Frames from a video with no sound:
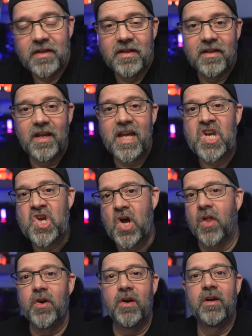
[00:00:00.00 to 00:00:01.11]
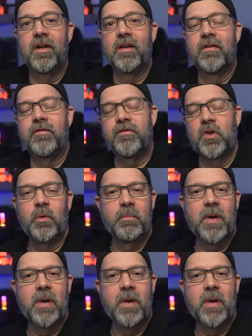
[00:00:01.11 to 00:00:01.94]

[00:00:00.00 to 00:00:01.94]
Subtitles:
in another field